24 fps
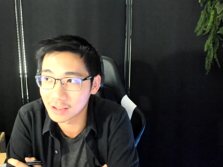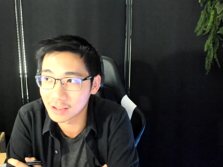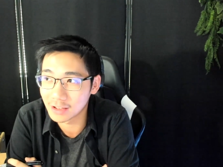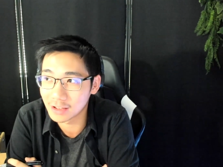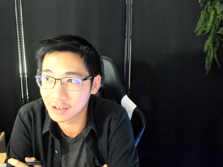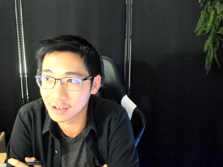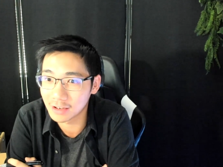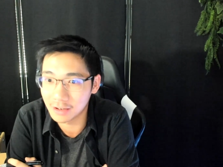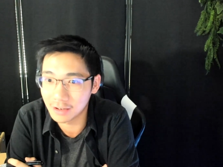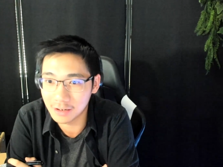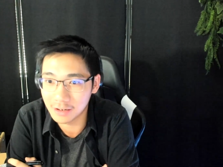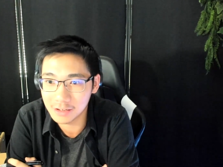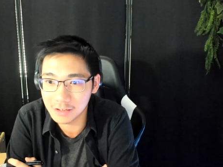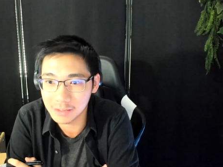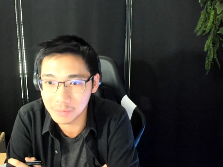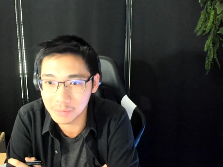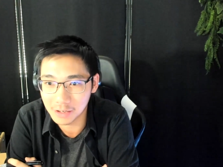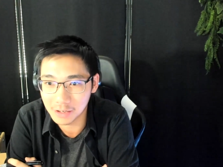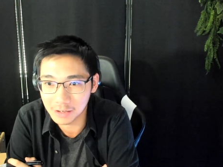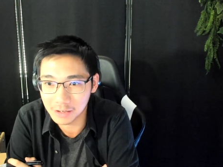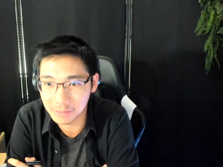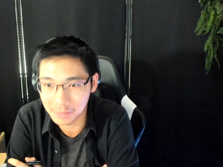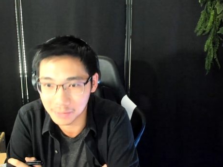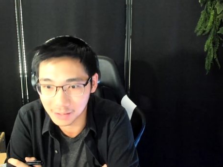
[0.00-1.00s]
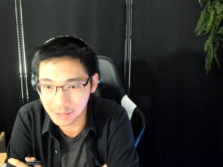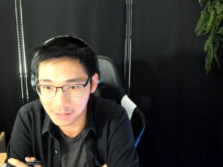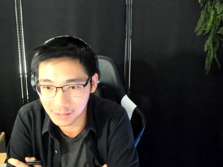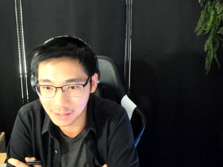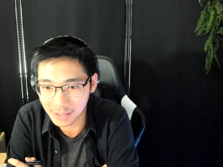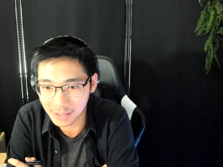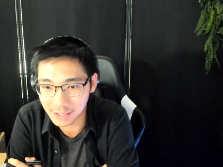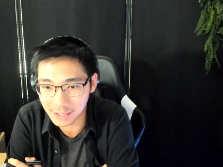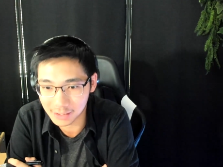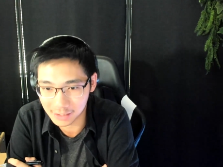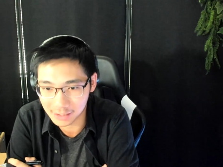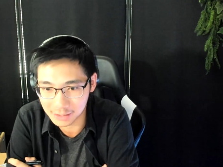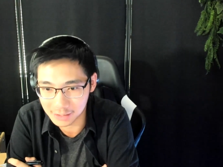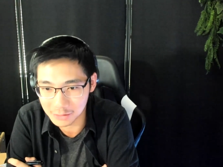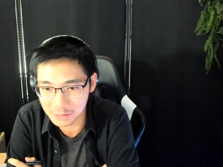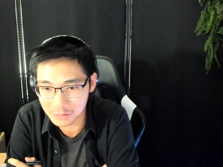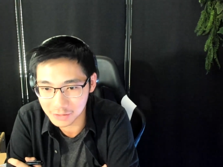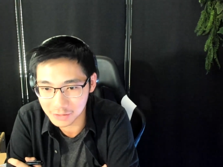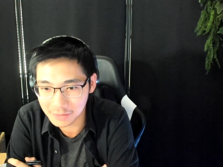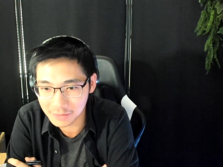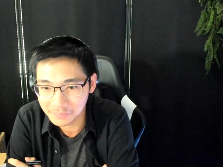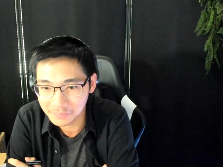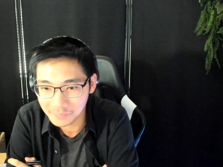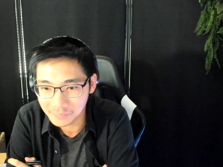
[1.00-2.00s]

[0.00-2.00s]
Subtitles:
Connie Macabella at Kindred.